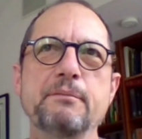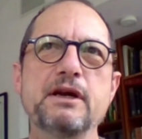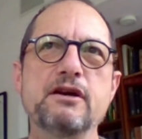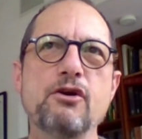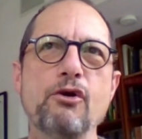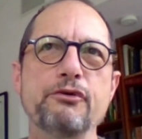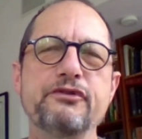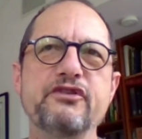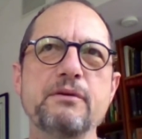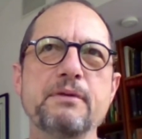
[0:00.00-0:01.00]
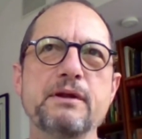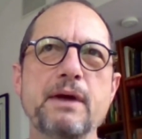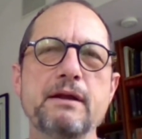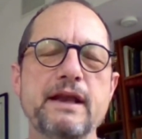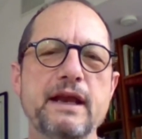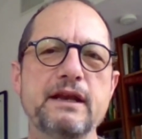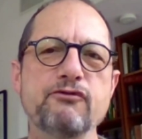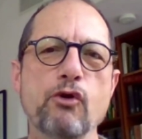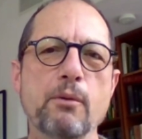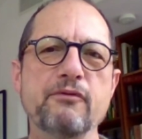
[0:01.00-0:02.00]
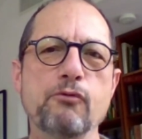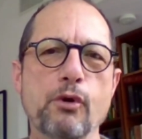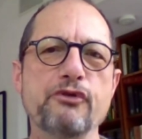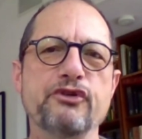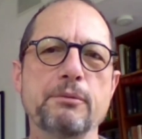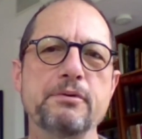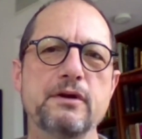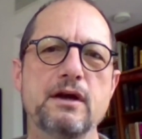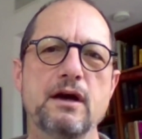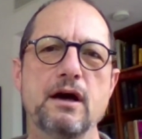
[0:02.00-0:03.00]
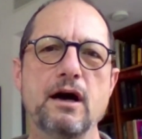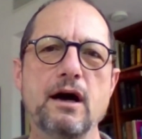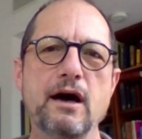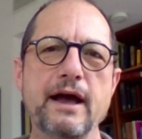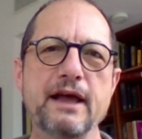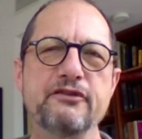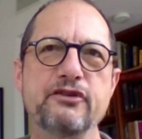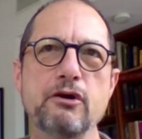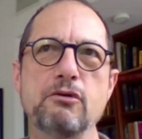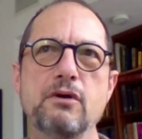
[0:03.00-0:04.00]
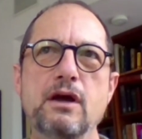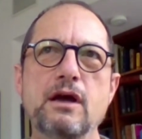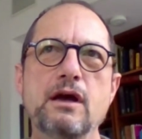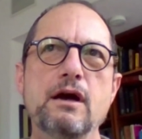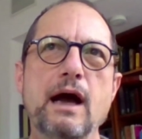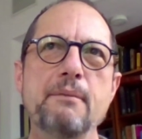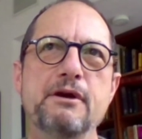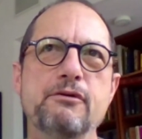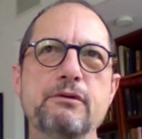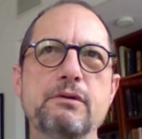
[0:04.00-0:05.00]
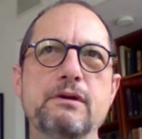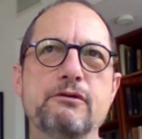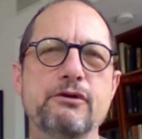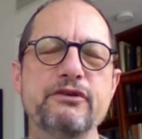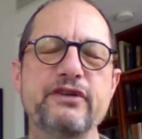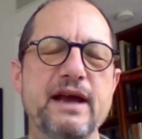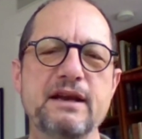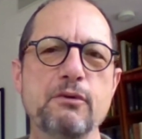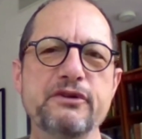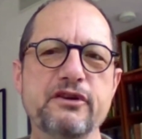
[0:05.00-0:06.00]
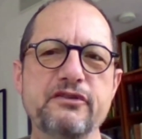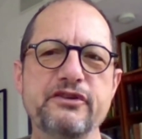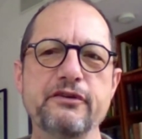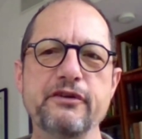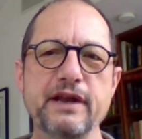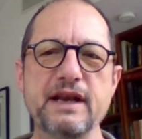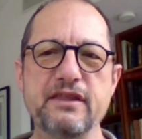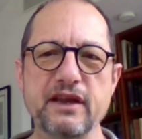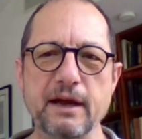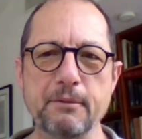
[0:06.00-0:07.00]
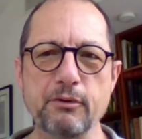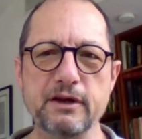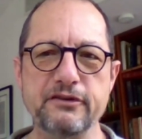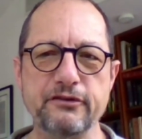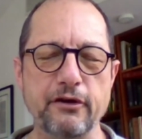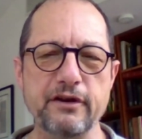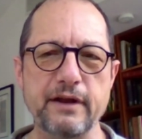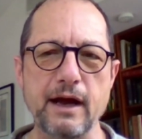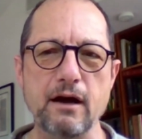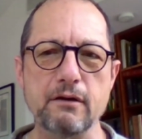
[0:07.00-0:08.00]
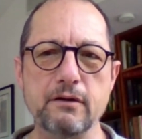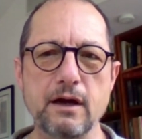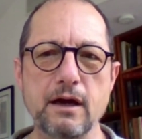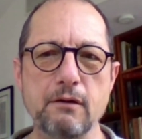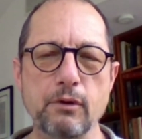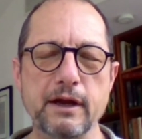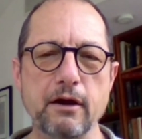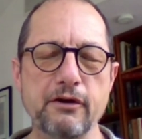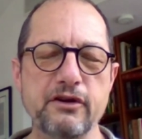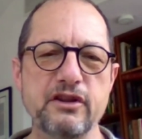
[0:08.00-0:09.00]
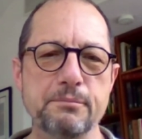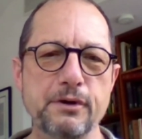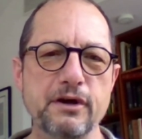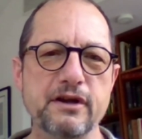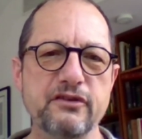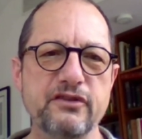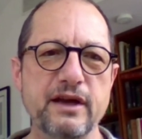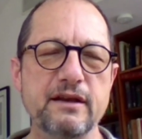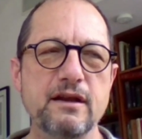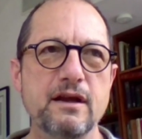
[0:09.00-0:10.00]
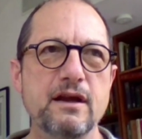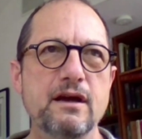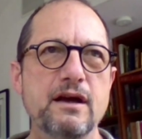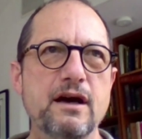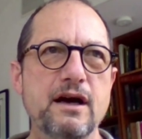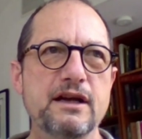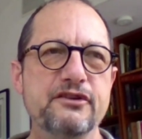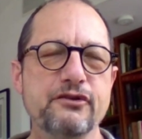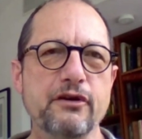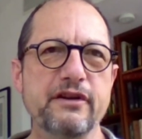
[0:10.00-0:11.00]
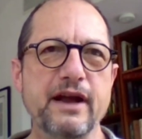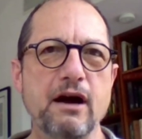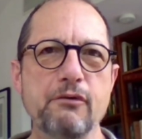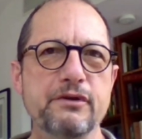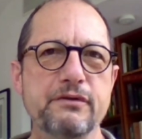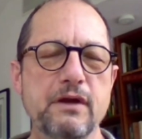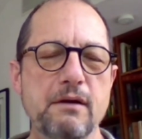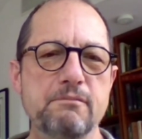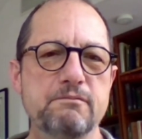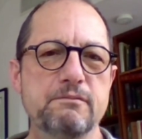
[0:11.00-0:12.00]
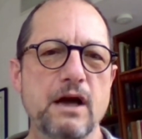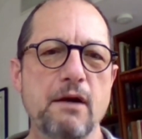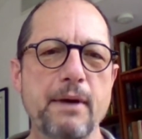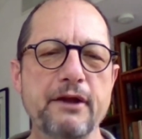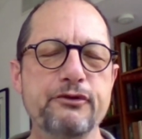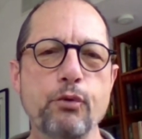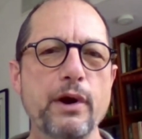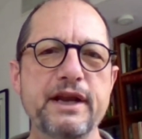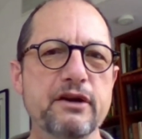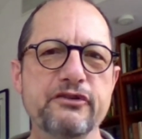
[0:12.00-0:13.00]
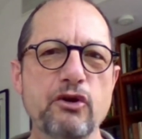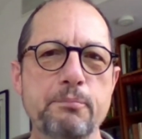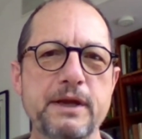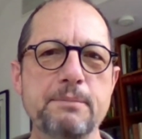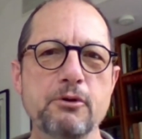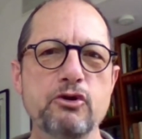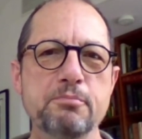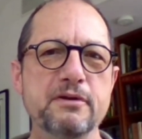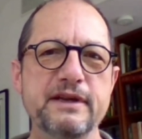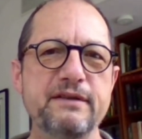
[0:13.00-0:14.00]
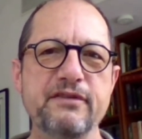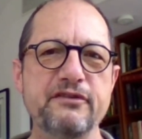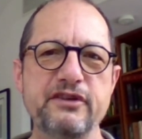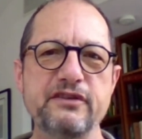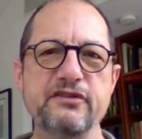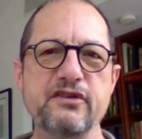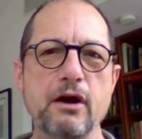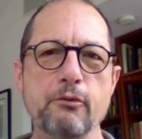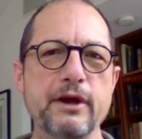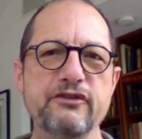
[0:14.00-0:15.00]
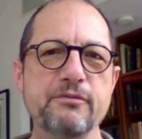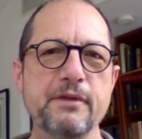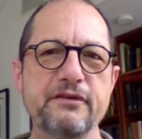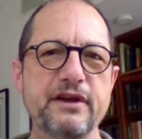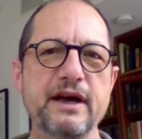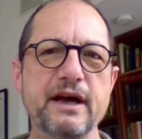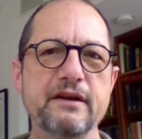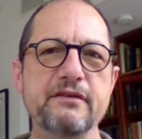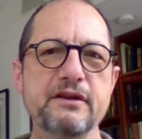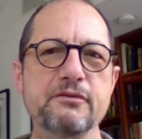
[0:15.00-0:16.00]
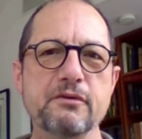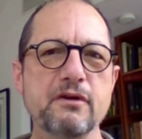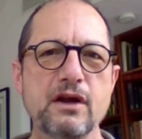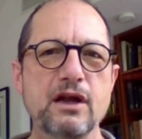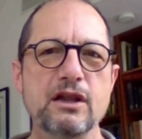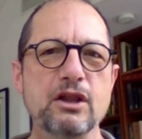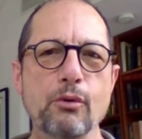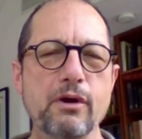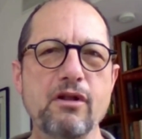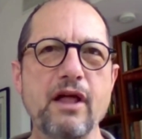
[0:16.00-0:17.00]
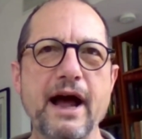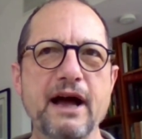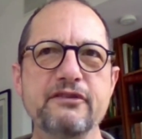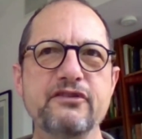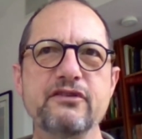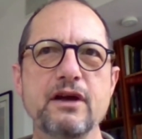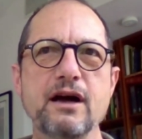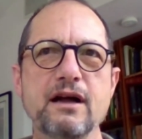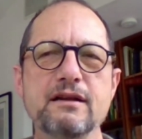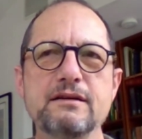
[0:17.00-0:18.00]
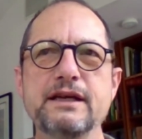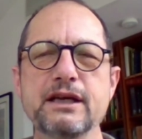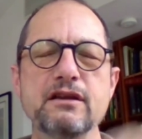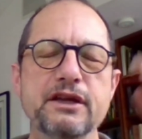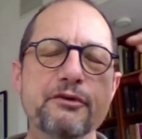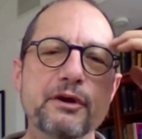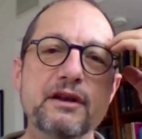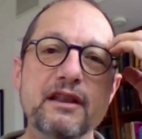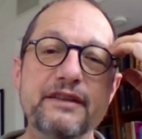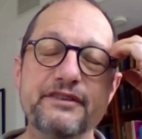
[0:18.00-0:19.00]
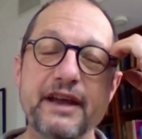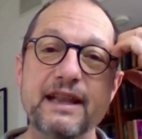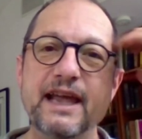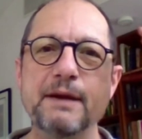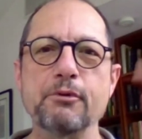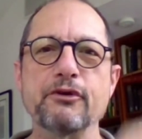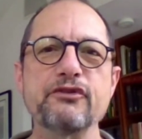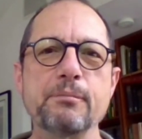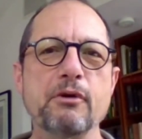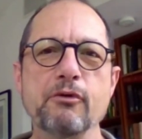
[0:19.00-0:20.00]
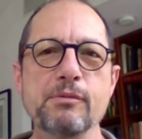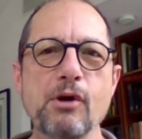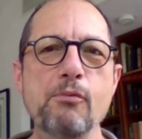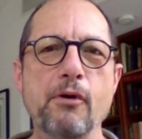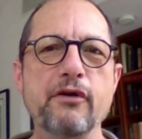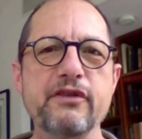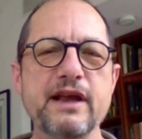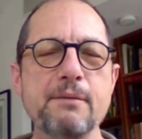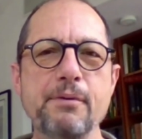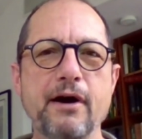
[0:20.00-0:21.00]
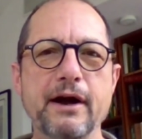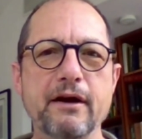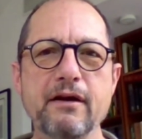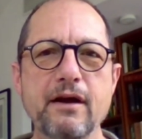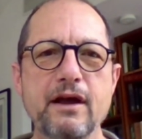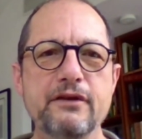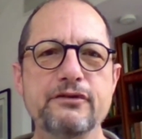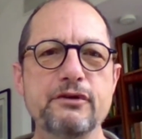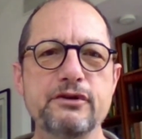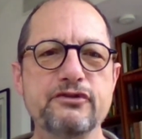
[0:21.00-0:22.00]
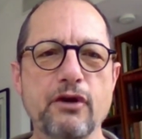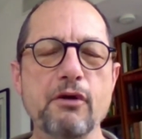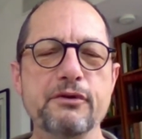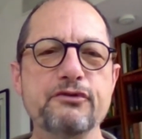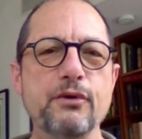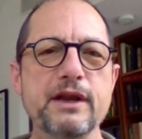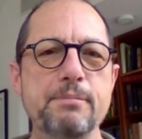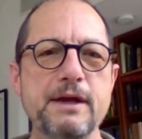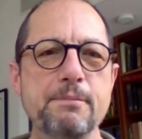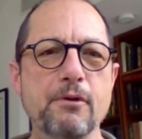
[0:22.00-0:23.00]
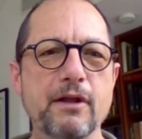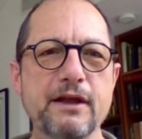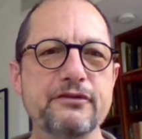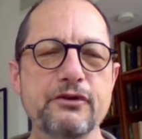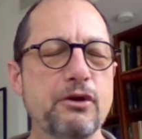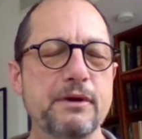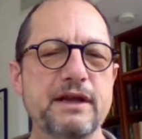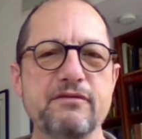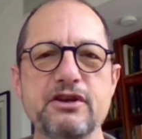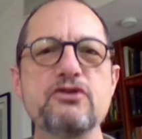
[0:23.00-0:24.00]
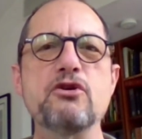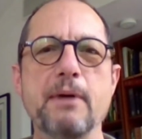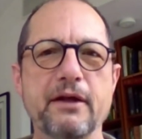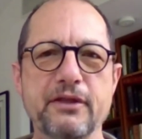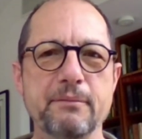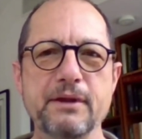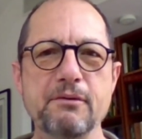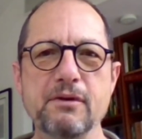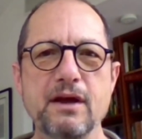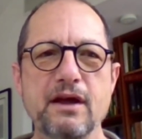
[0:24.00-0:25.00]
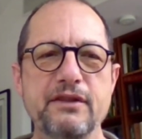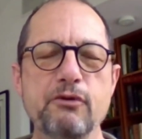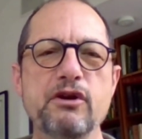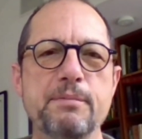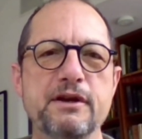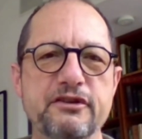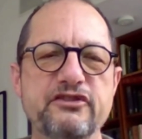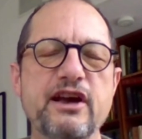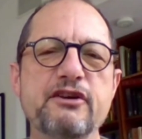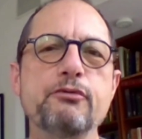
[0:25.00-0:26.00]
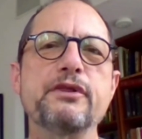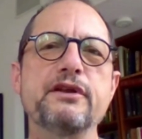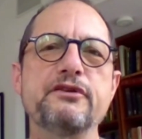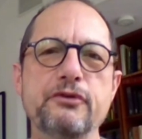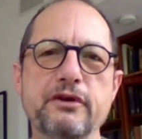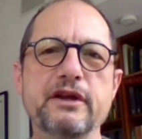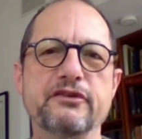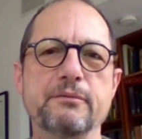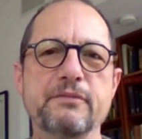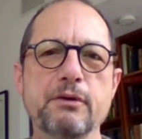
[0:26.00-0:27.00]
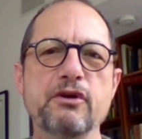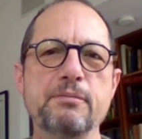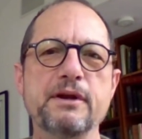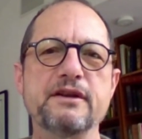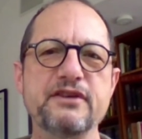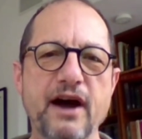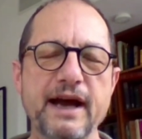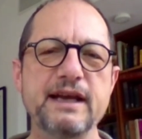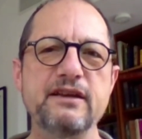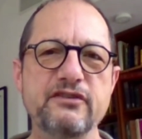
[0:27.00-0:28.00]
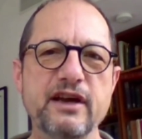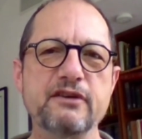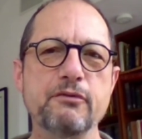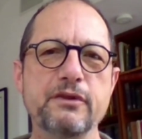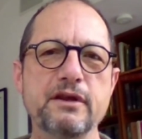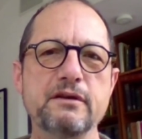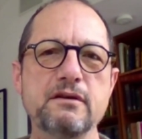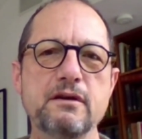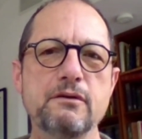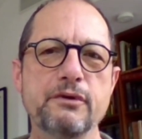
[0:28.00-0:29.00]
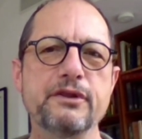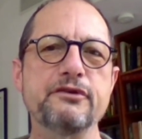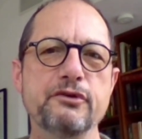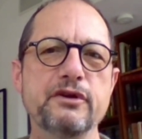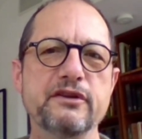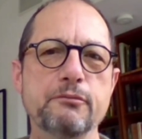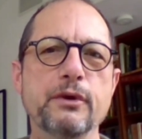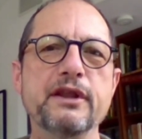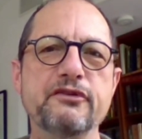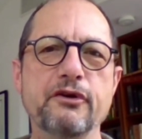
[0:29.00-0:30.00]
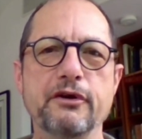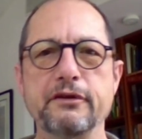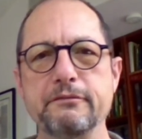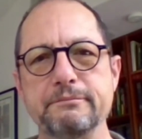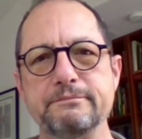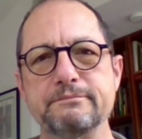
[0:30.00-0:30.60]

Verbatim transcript: I mean, a cult simply meant any form of worship, uh, and so I mean, Christianity wasn't considered anything. I mean, when it started out, uh, what I argue in the book is that uh, it started out with uh, about 20 or so people who believed that Jesus got raised from the dead. These were lower class, uh, illiterate day laborers from a remote part of the empire. So you start with 20 people, and so nobody even knew about them. They were they would have been a sect within Judaism. They would have been a tiny sect within within Judaism when they started.